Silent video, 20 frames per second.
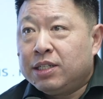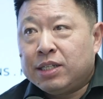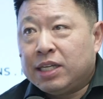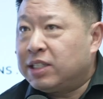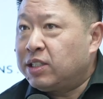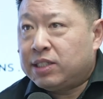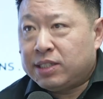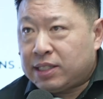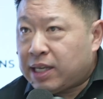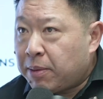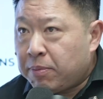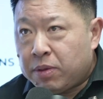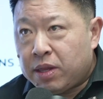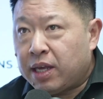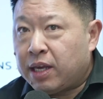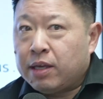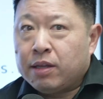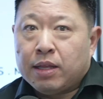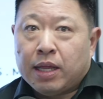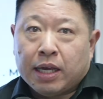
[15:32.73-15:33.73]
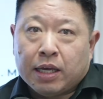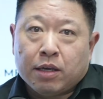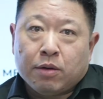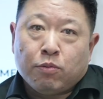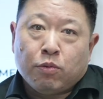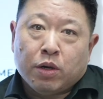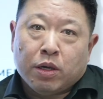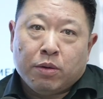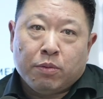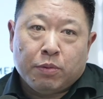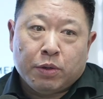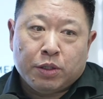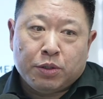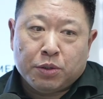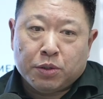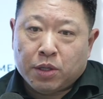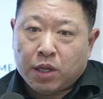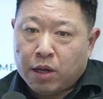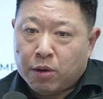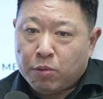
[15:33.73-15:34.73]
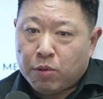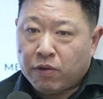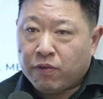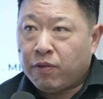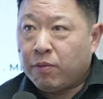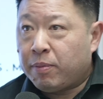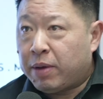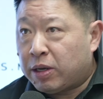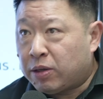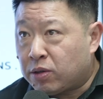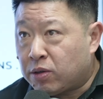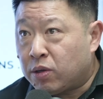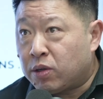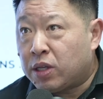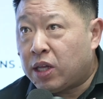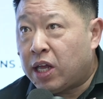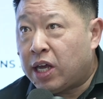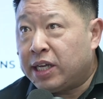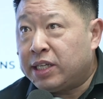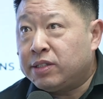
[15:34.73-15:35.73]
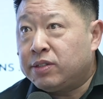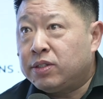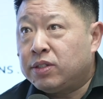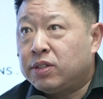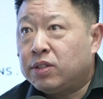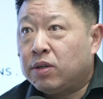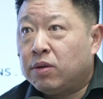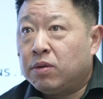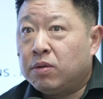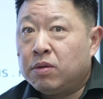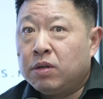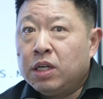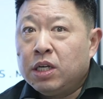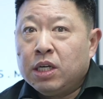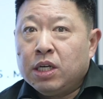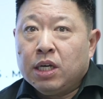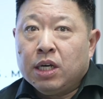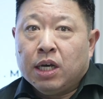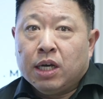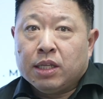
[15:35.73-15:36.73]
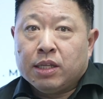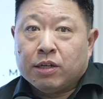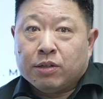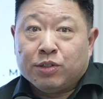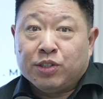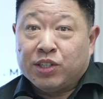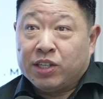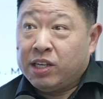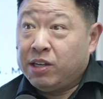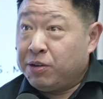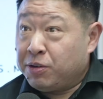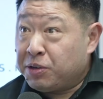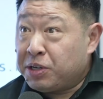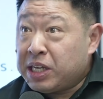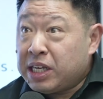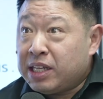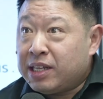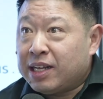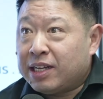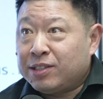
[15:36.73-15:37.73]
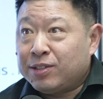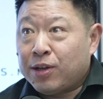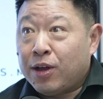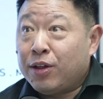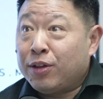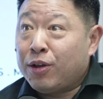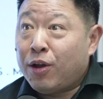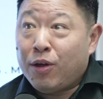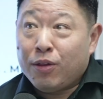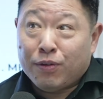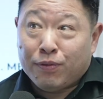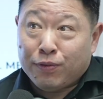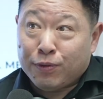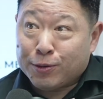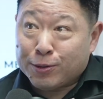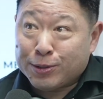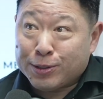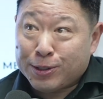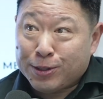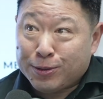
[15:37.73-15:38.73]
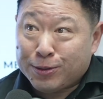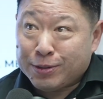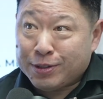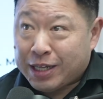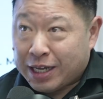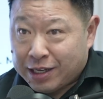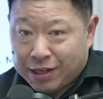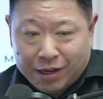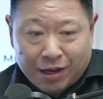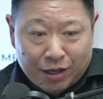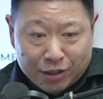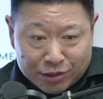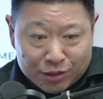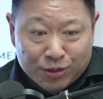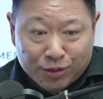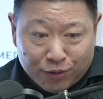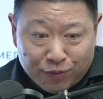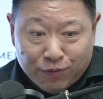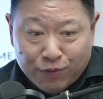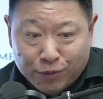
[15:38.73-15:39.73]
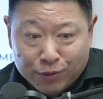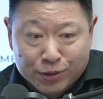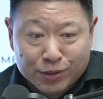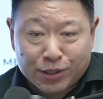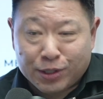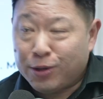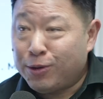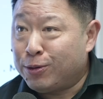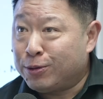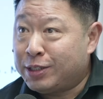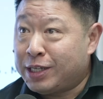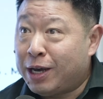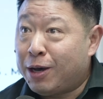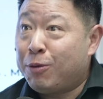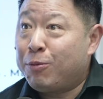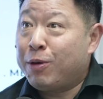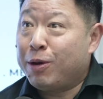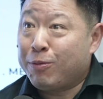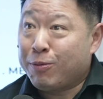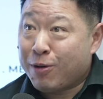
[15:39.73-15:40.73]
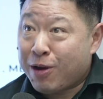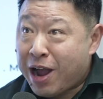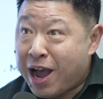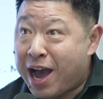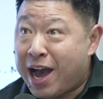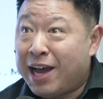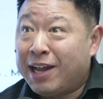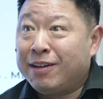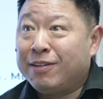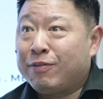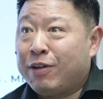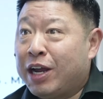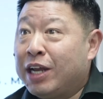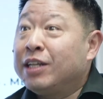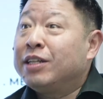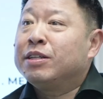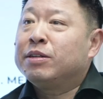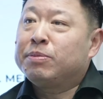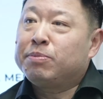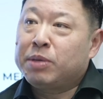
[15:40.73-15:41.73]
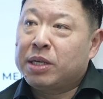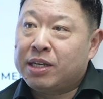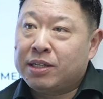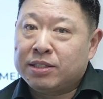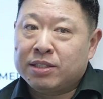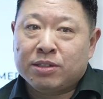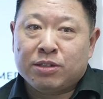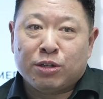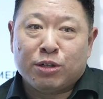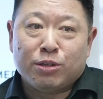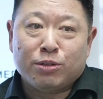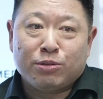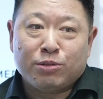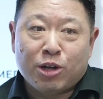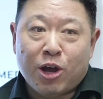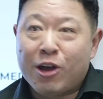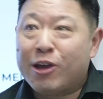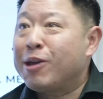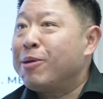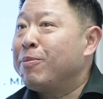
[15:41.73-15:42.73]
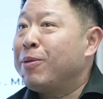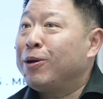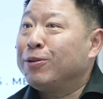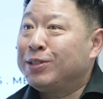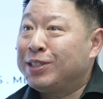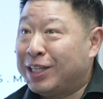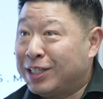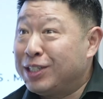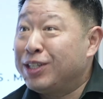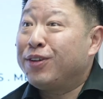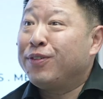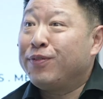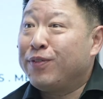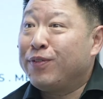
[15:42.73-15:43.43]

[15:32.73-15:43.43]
It's the same thing. Like we do a lot of work for medical clients, so there's security that's on all the floors of the on certain floors of the hotel where we're at, right? Because they're talking about sensitive